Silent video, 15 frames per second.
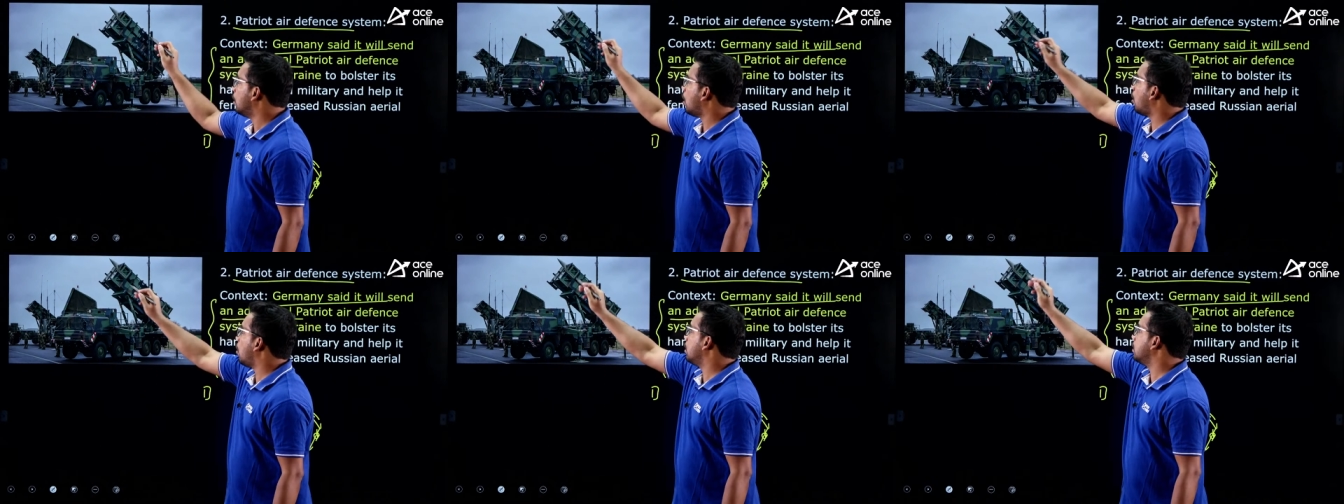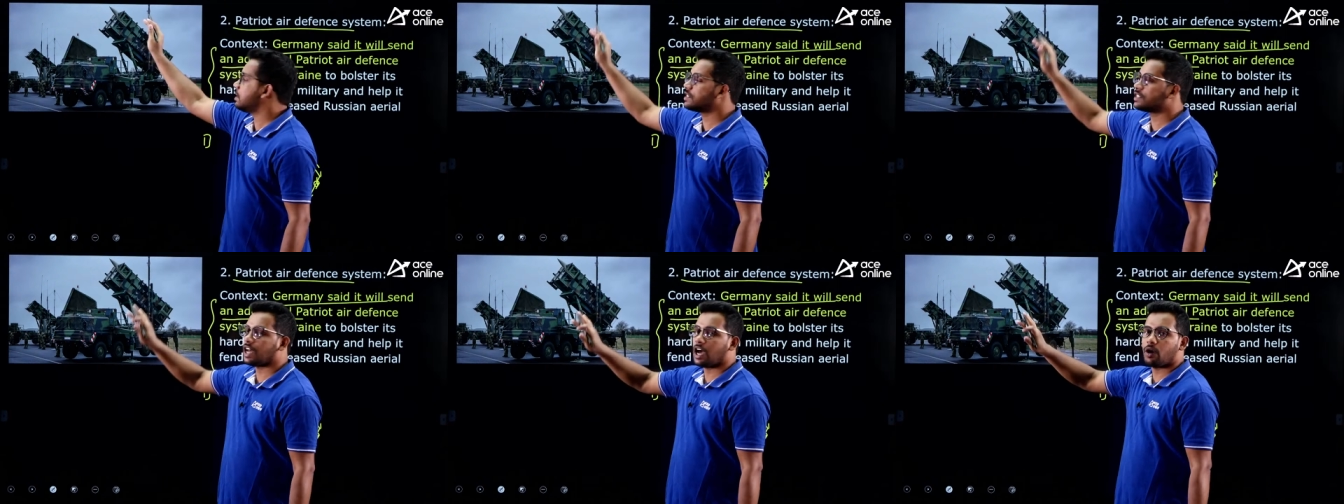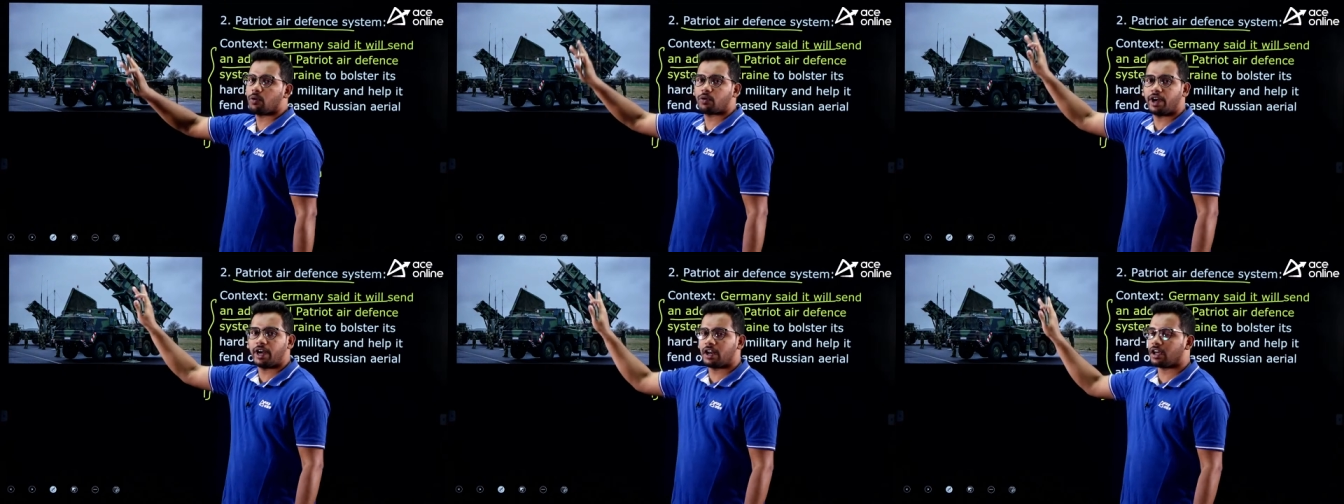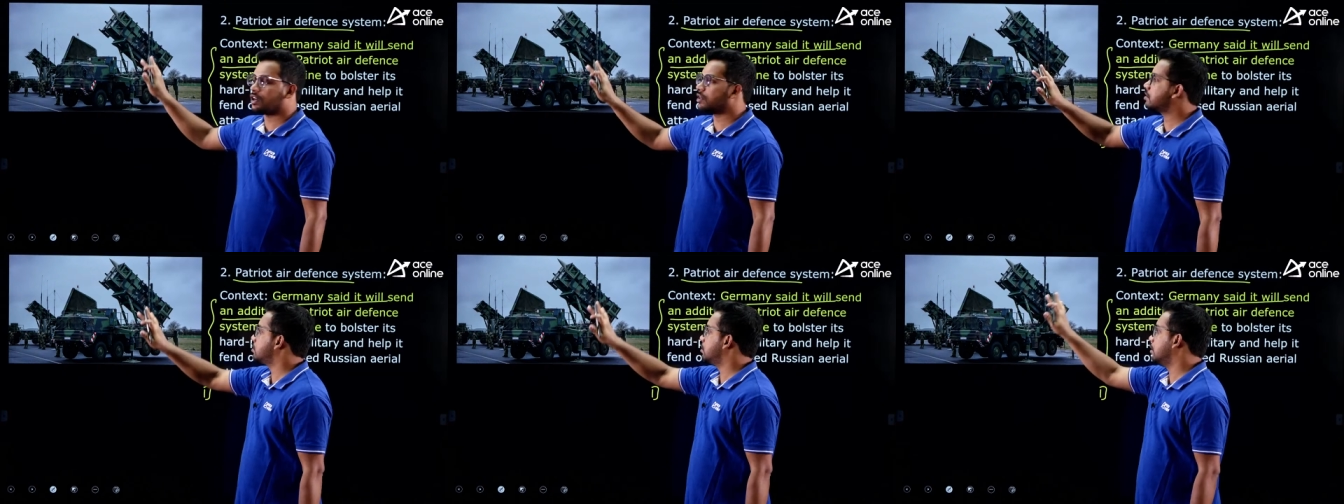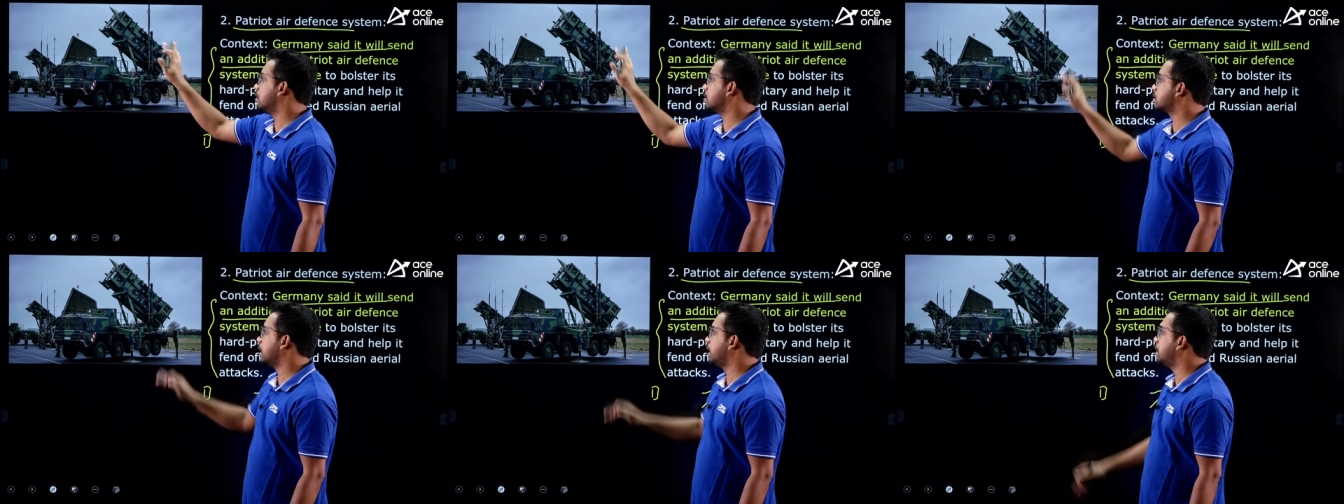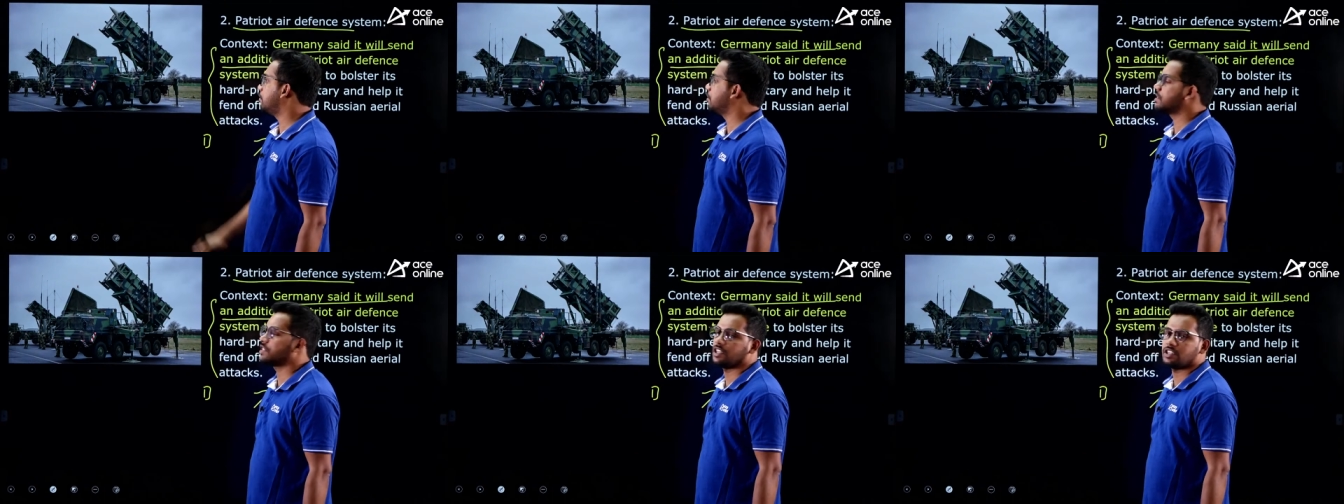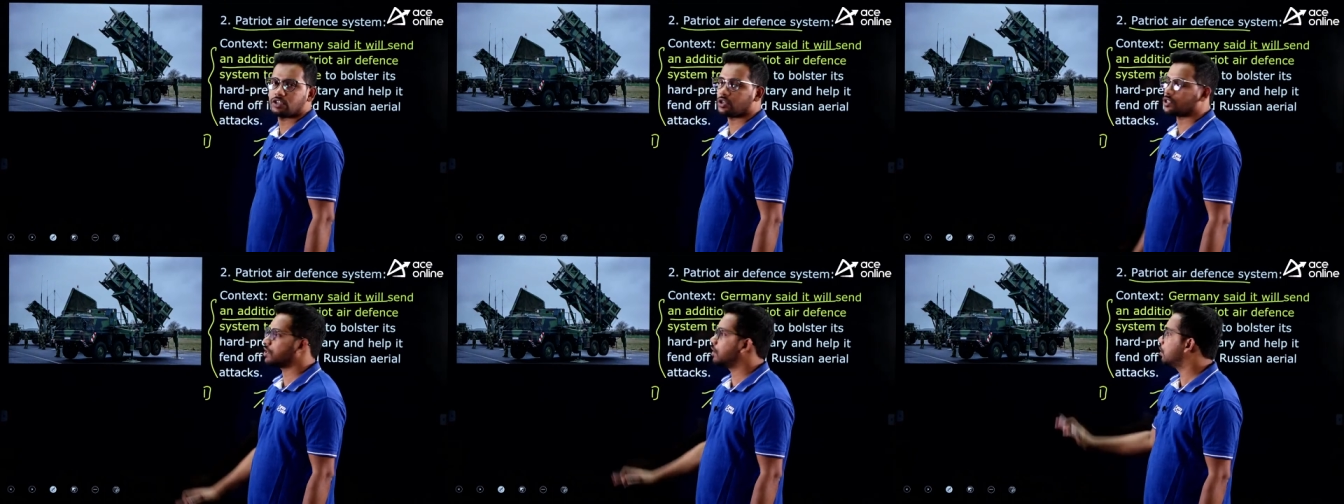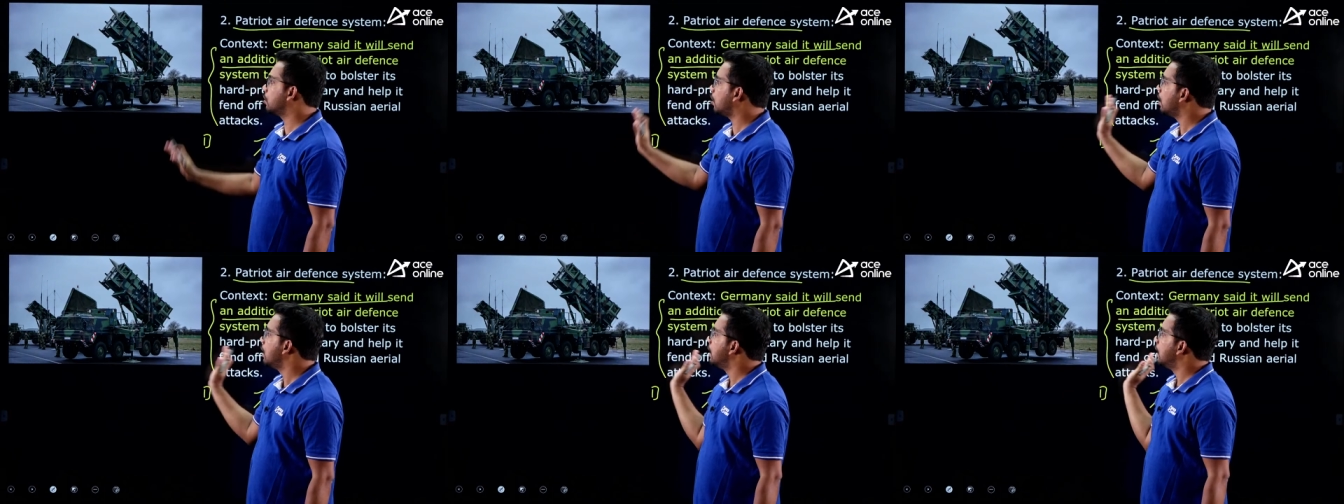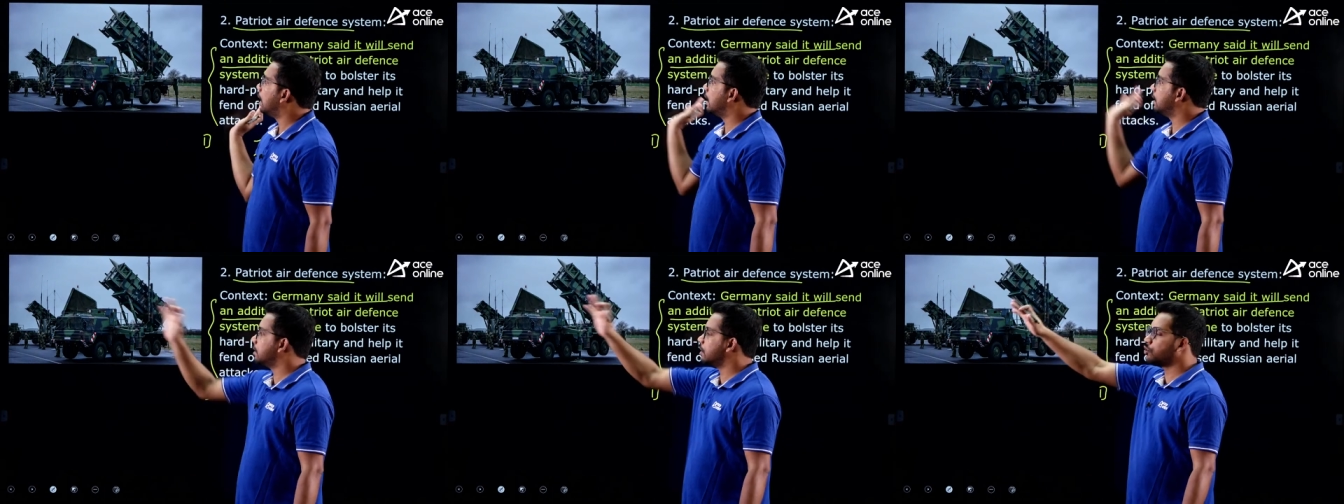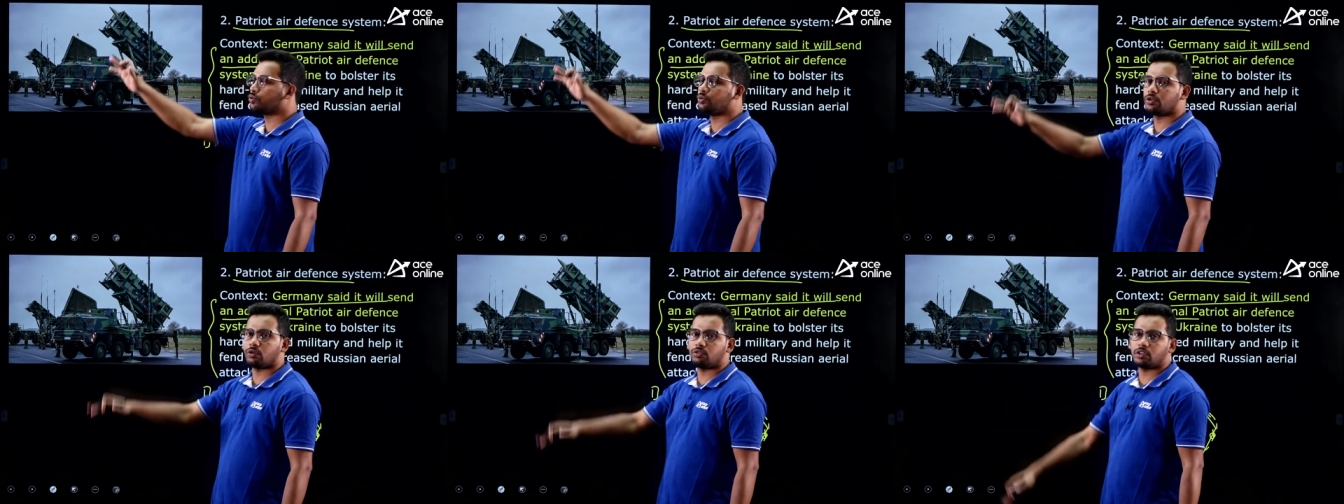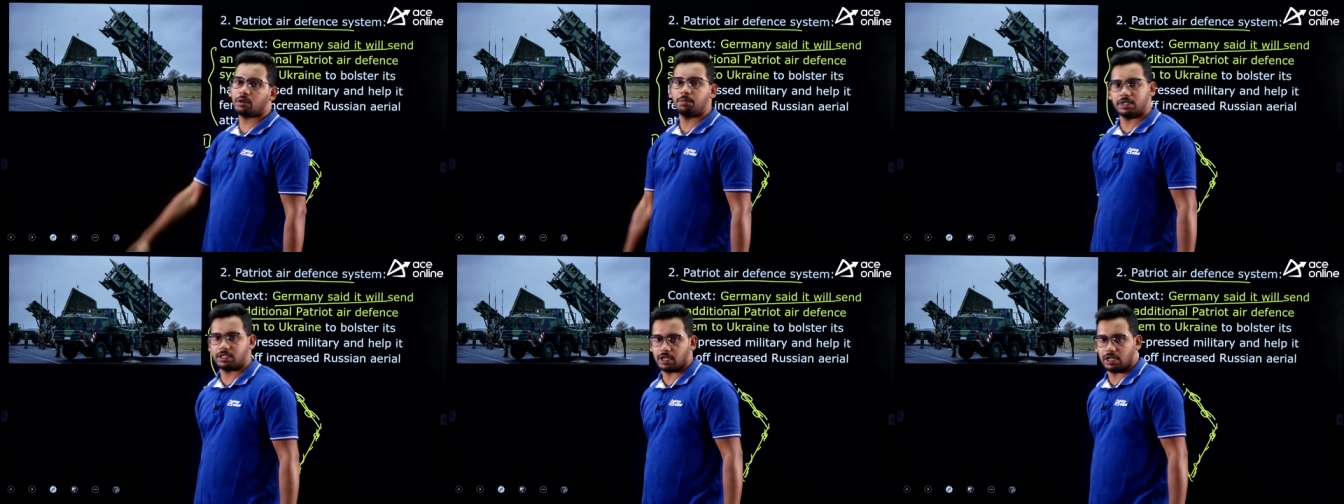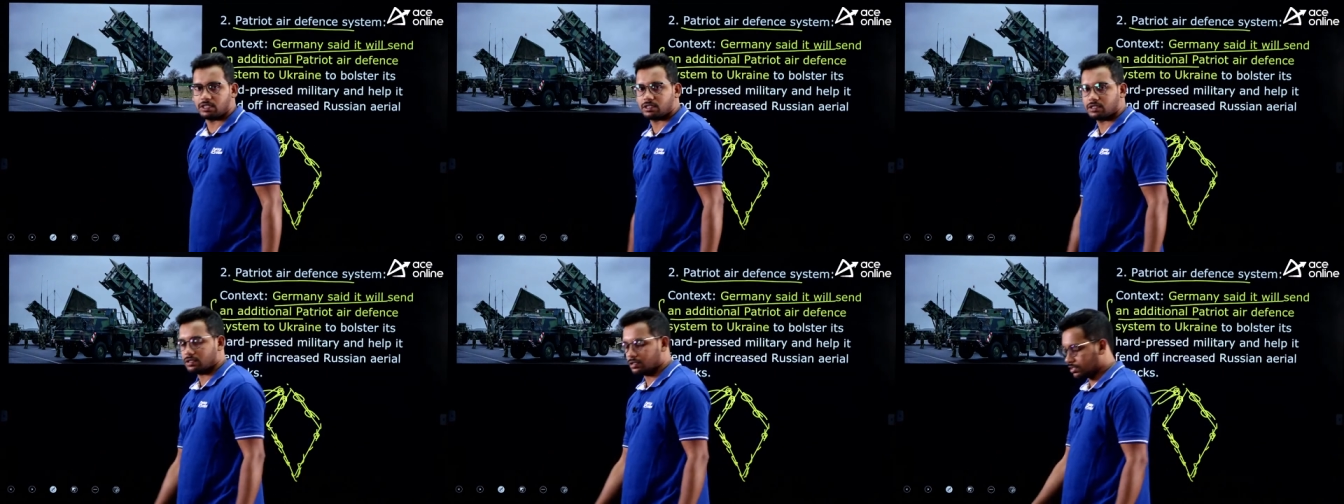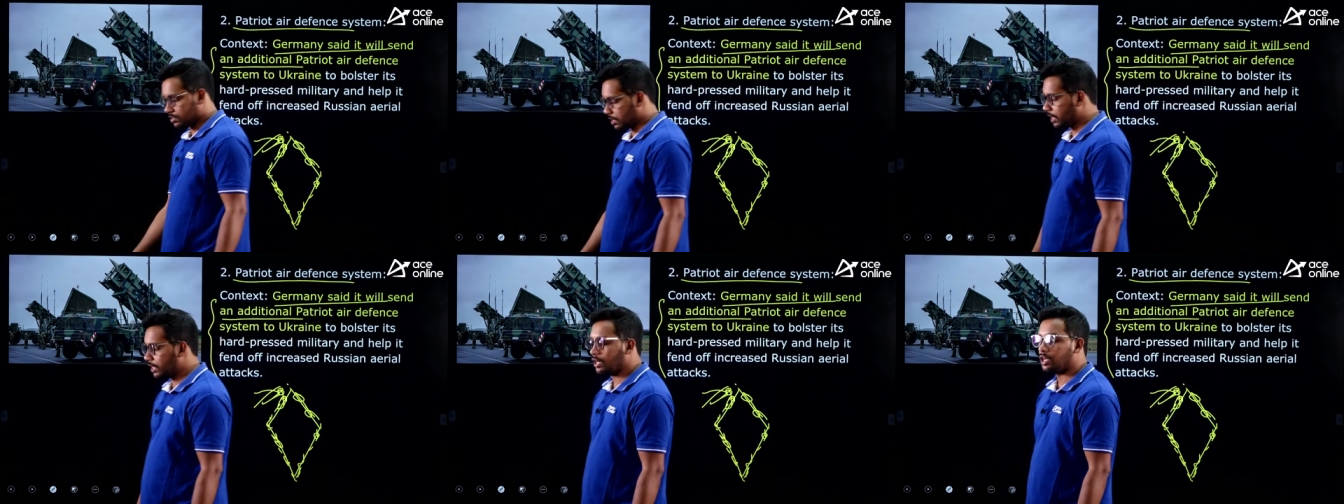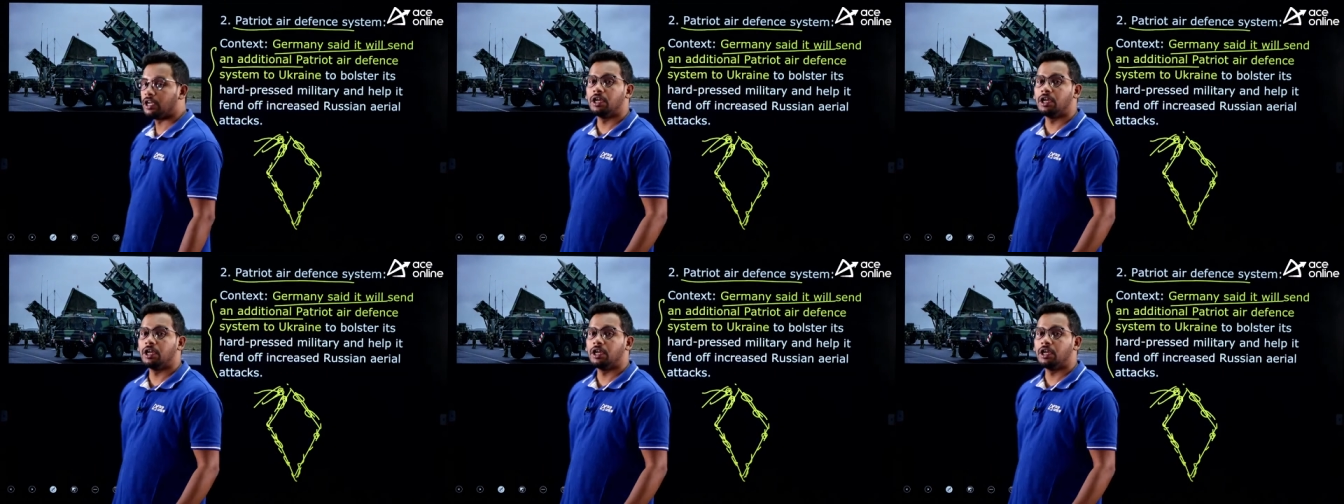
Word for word: all these have radars uh, scientific sensors and all and then shoot out the missiles right.